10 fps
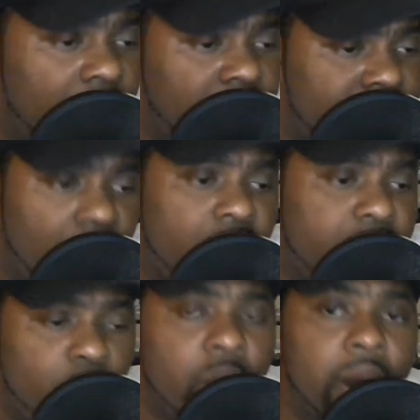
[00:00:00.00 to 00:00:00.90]

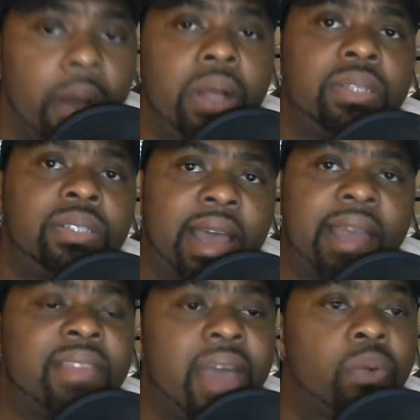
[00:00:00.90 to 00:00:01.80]
sophomore
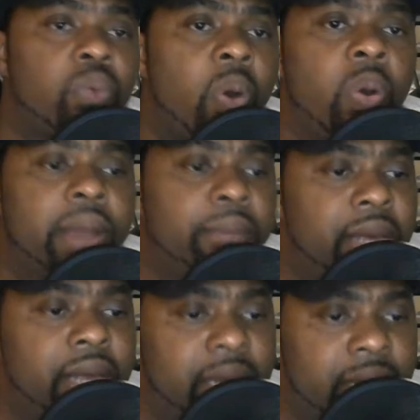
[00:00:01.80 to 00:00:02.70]
take that role and
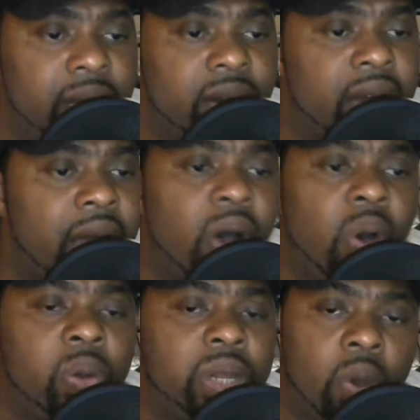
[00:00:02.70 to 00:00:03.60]
be a leader, not
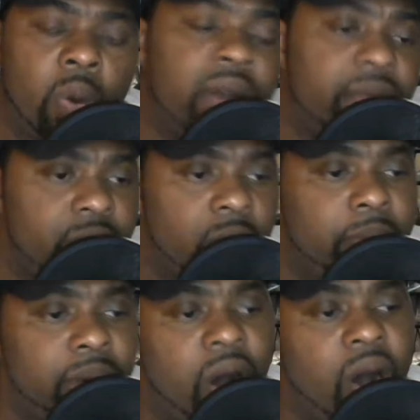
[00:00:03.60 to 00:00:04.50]
only on the field
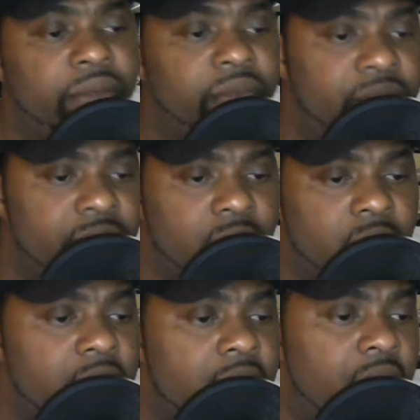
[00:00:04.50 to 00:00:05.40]
but off the field.
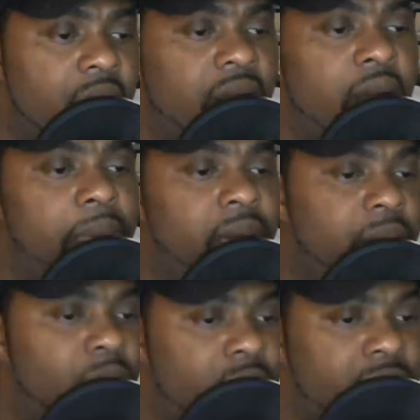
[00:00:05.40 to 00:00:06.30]
A couple of
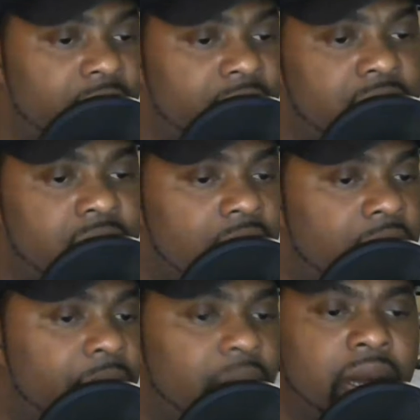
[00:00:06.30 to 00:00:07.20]
more things
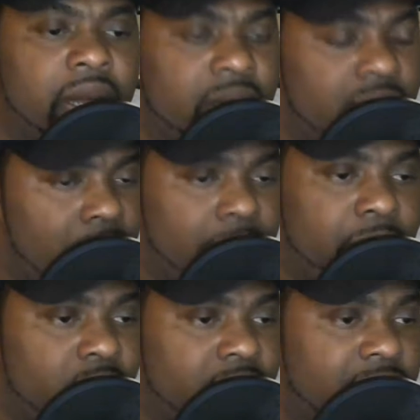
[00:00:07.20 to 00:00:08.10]

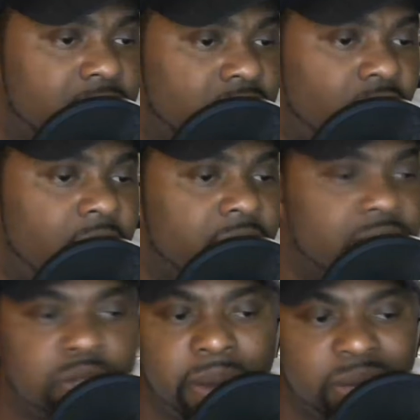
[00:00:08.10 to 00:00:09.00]
as far as
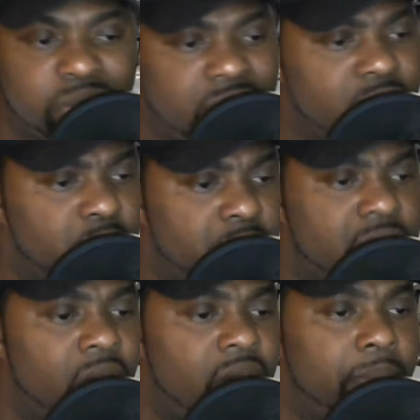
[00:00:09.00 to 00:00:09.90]
special teams was
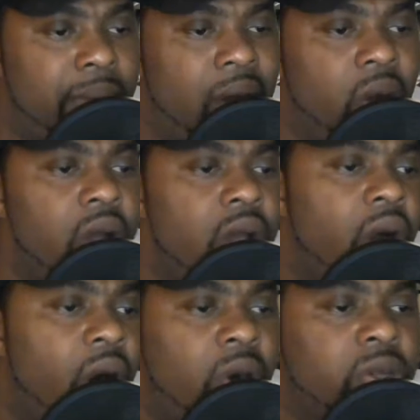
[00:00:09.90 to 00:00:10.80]
talked about.
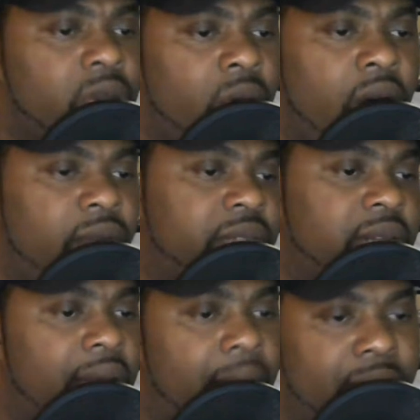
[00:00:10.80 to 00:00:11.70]
Also, offensive
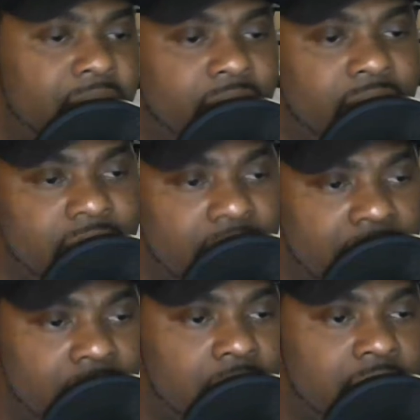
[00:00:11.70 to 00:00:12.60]
lineman Aaron
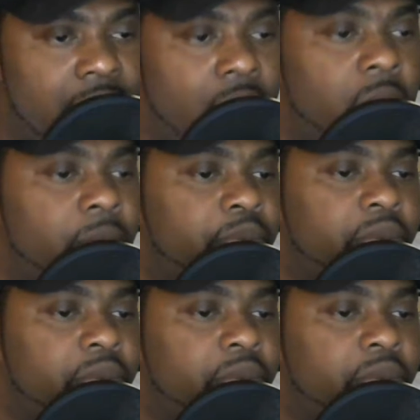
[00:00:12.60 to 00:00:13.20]
Dowell,